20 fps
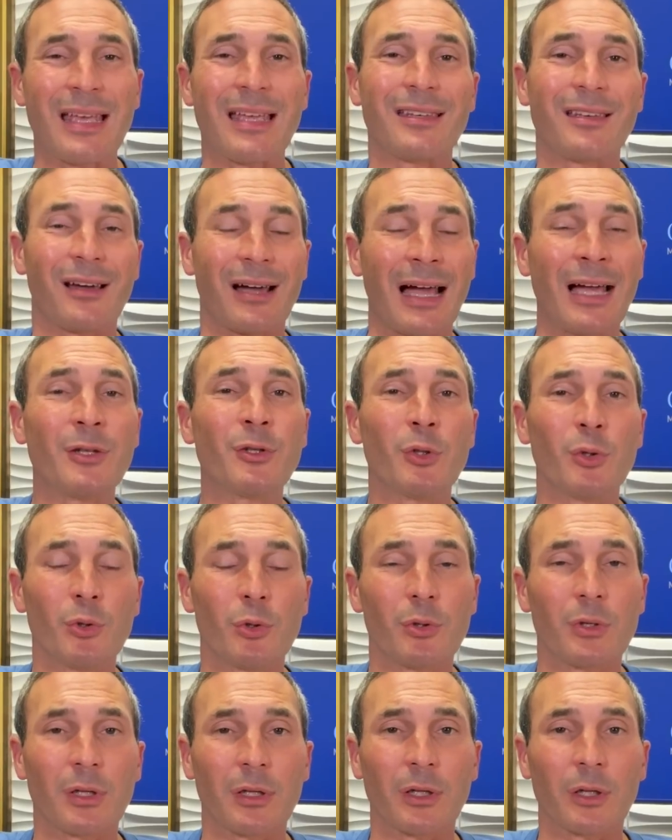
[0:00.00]
Now, I knew
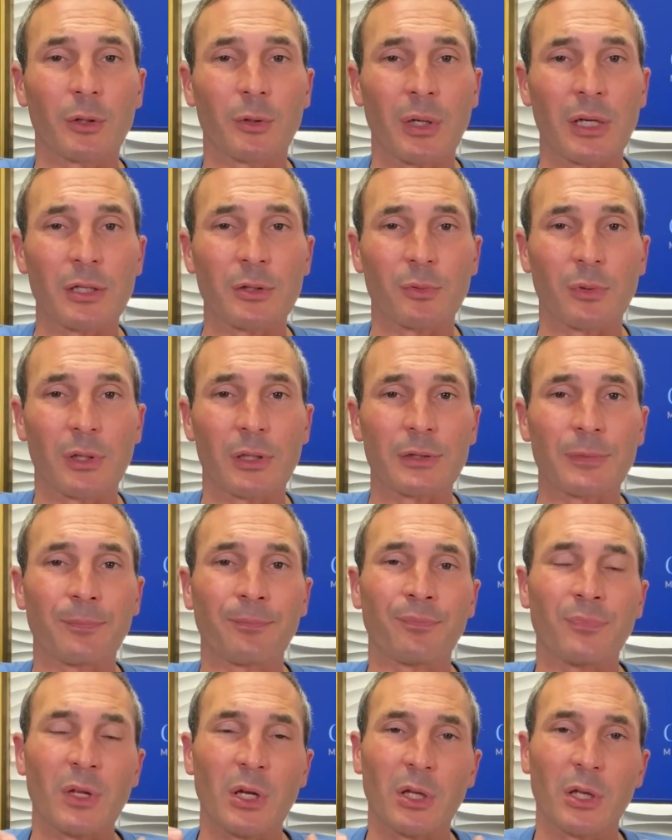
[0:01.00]
who Clara Grace was.
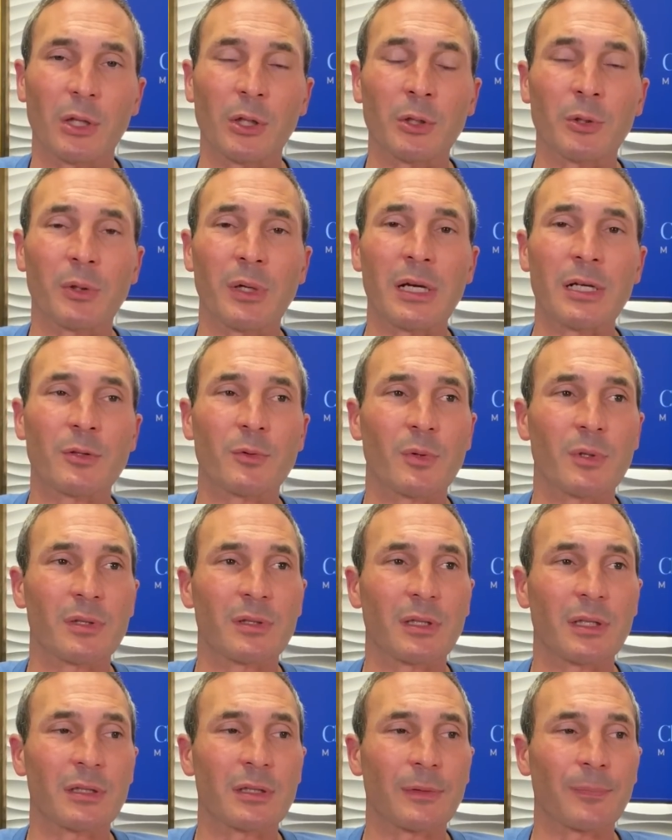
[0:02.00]
Clara Grace
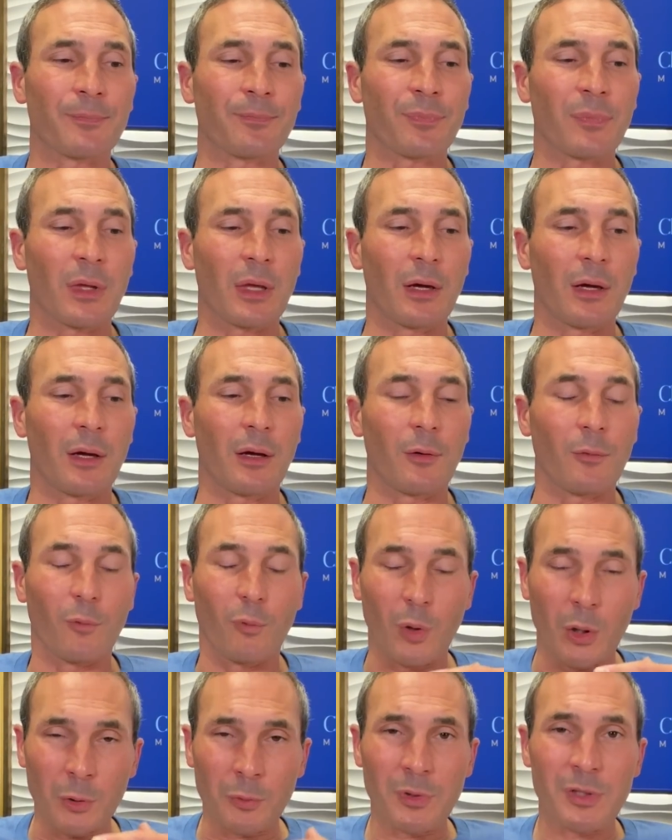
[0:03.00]
was this uh,
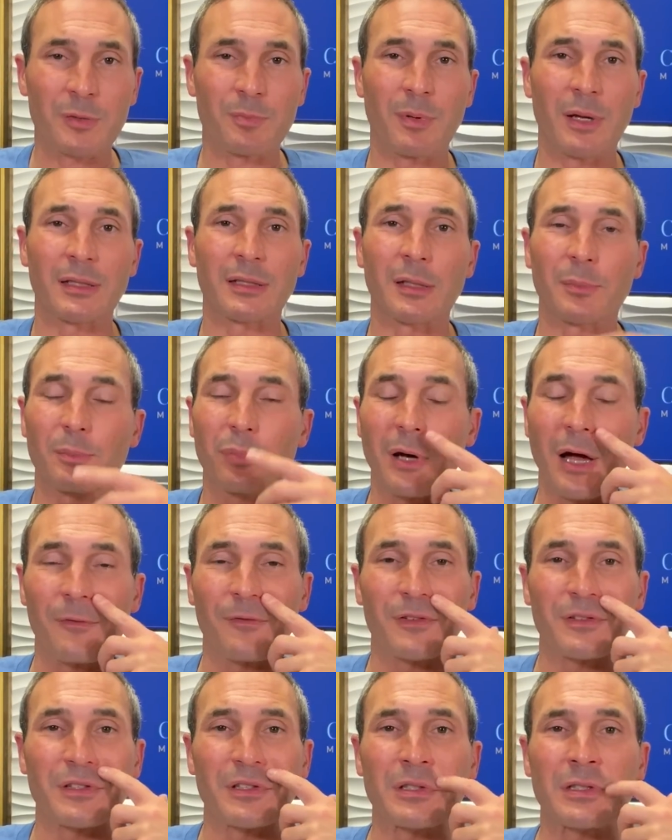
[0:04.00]
well respected
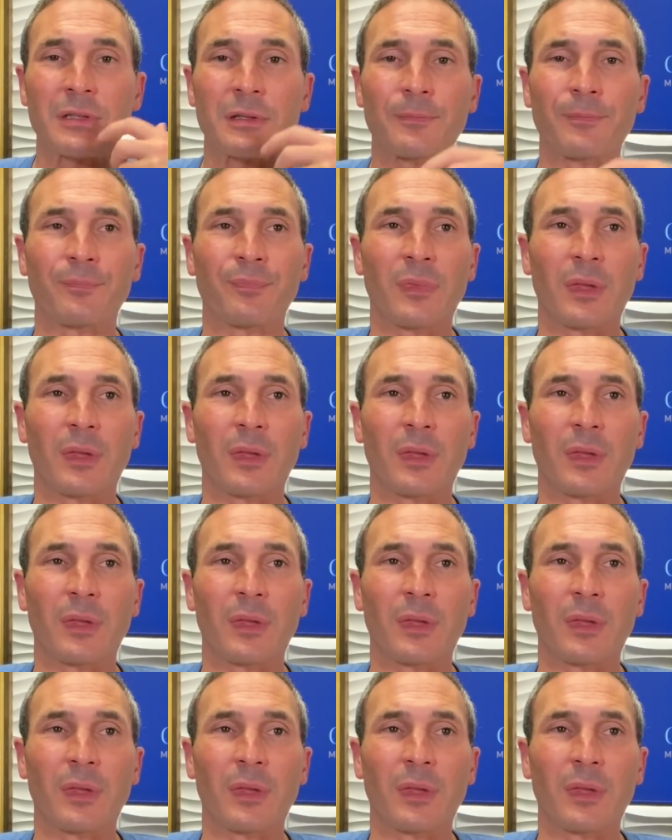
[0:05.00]
prophetess